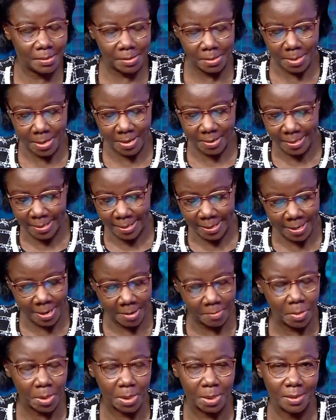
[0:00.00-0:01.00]
the second
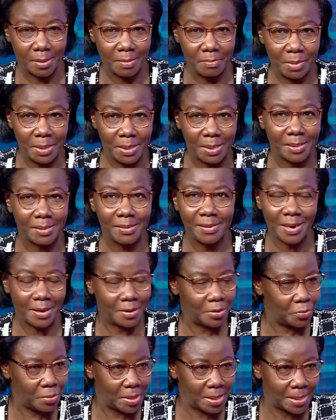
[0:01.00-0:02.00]
name is a bit
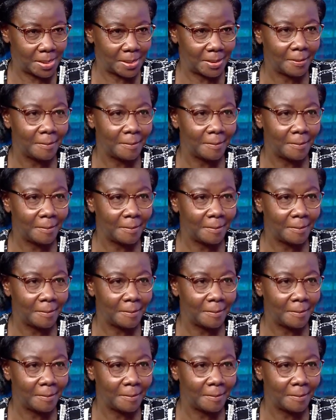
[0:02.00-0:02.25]
tongue-twisting.